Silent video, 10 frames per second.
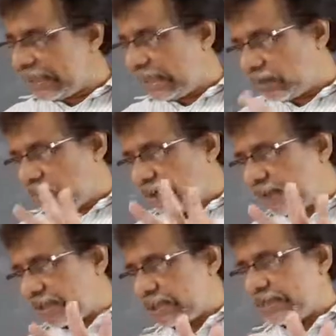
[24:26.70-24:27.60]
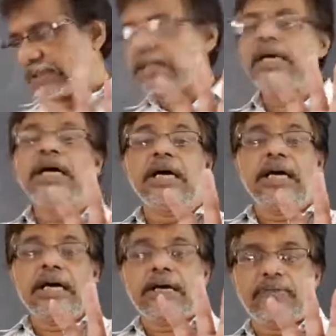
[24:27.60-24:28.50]
are only 5 sums.
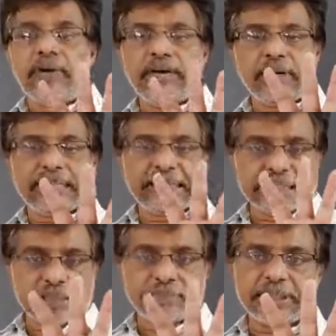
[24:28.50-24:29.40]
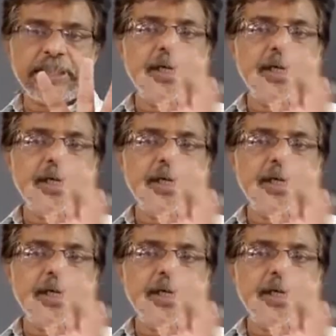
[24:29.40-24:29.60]
5 or 6 sums.